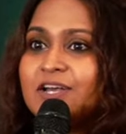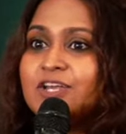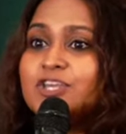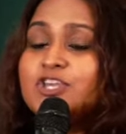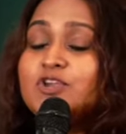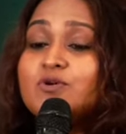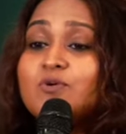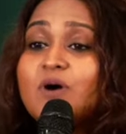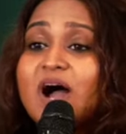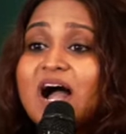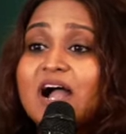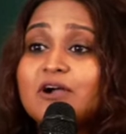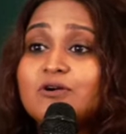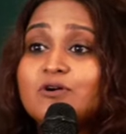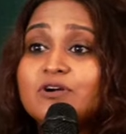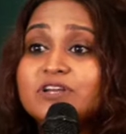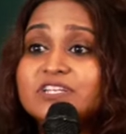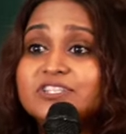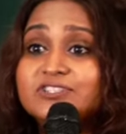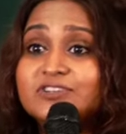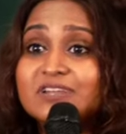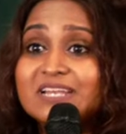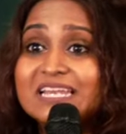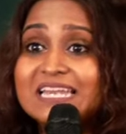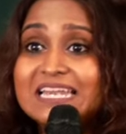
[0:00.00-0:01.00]
You are going
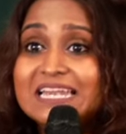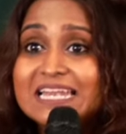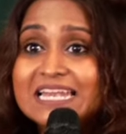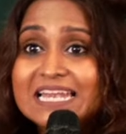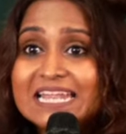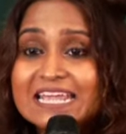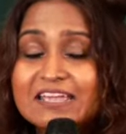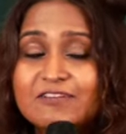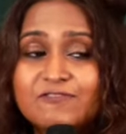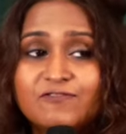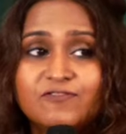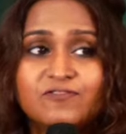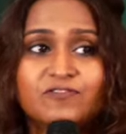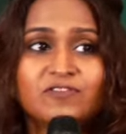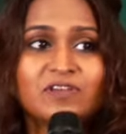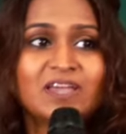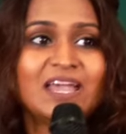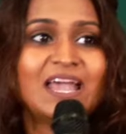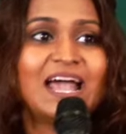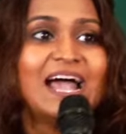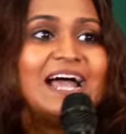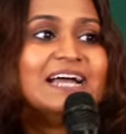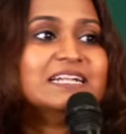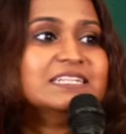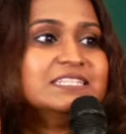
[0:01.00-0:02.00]
to live
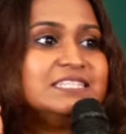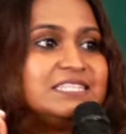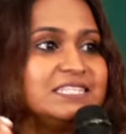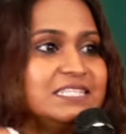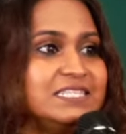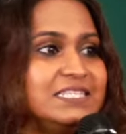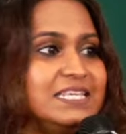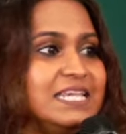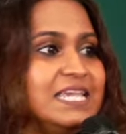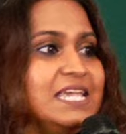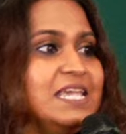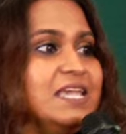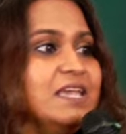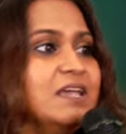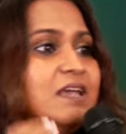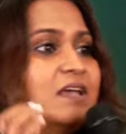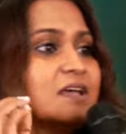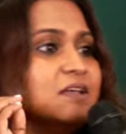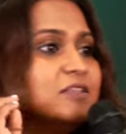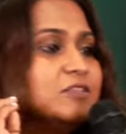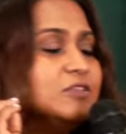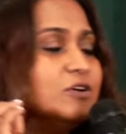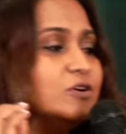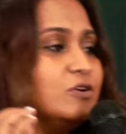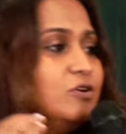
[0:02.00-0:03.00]
and see
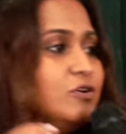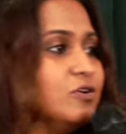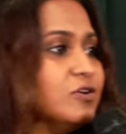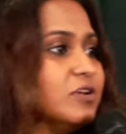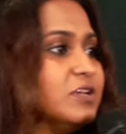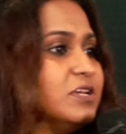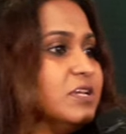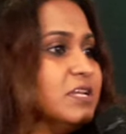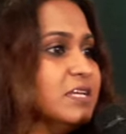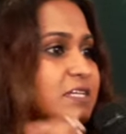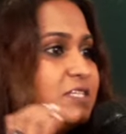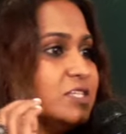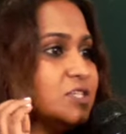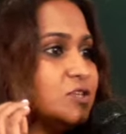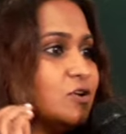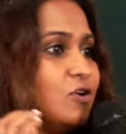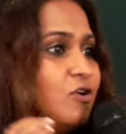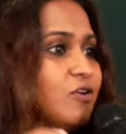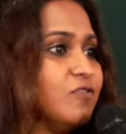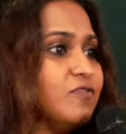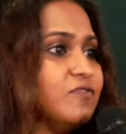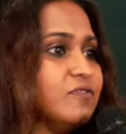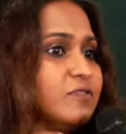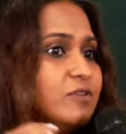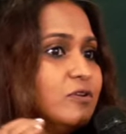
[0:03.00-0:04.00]
the goodness
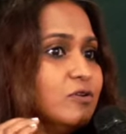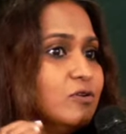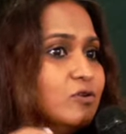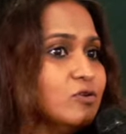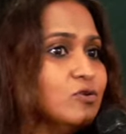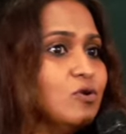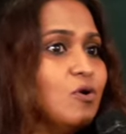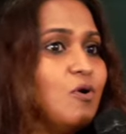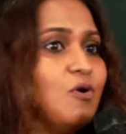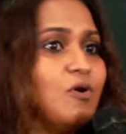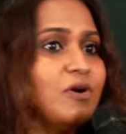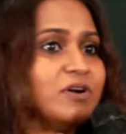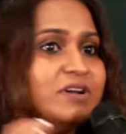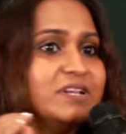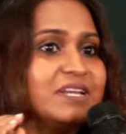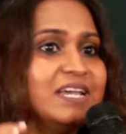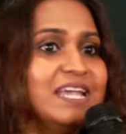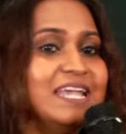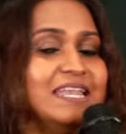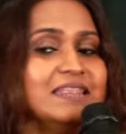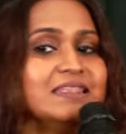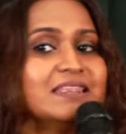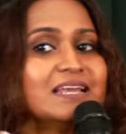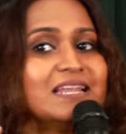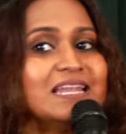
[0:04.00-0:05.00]
of the Lord
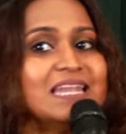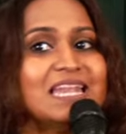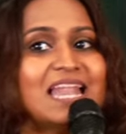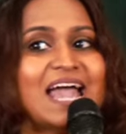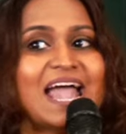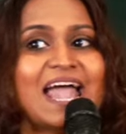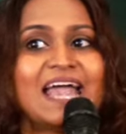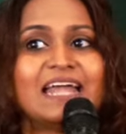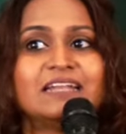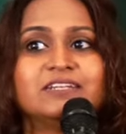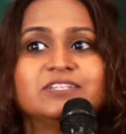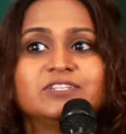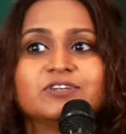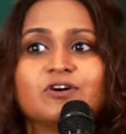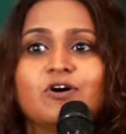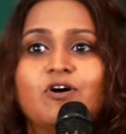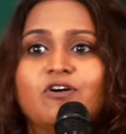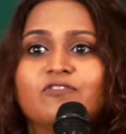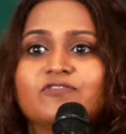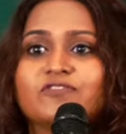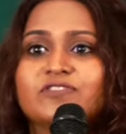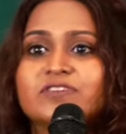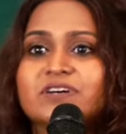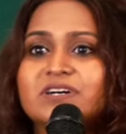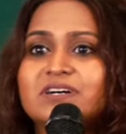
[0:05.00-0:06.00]
in the land
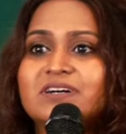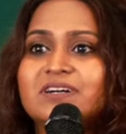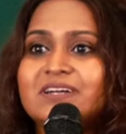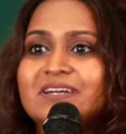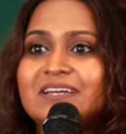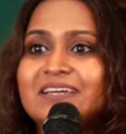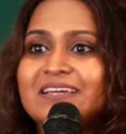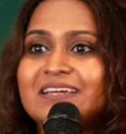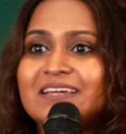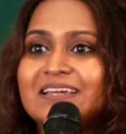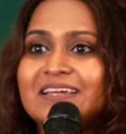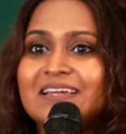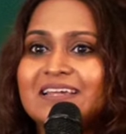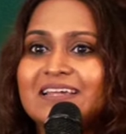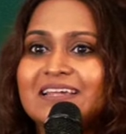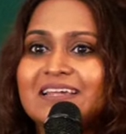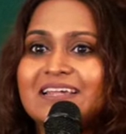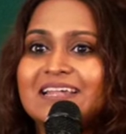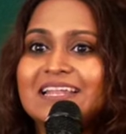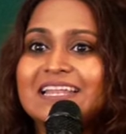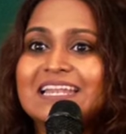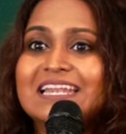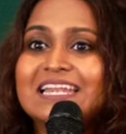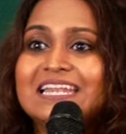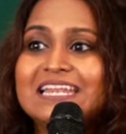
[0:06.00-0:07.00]
of the
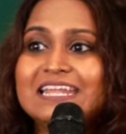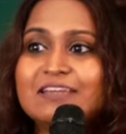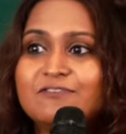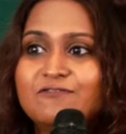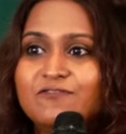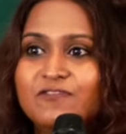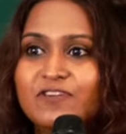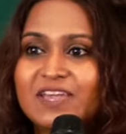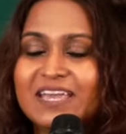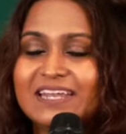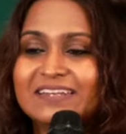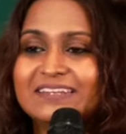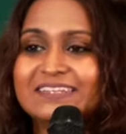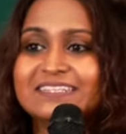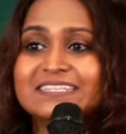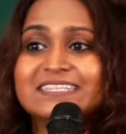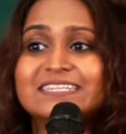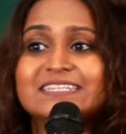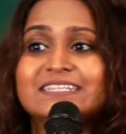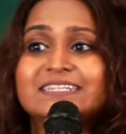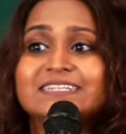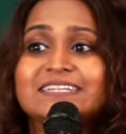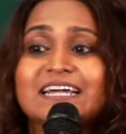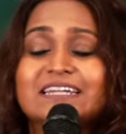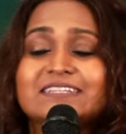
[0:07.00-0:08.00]
living. Does
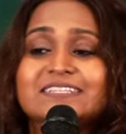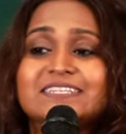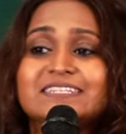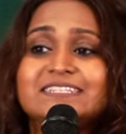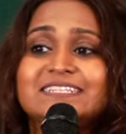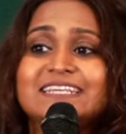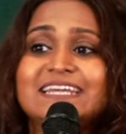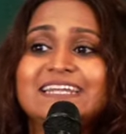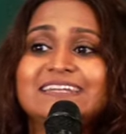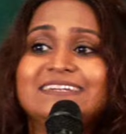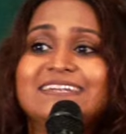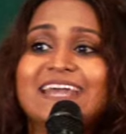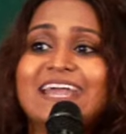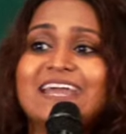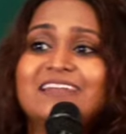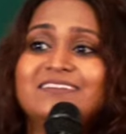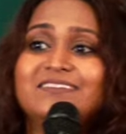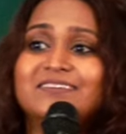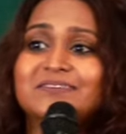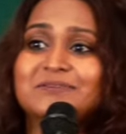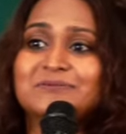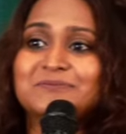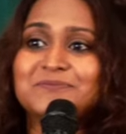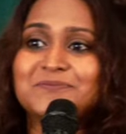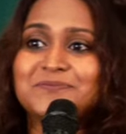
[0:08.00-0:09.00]
it, does it say dead?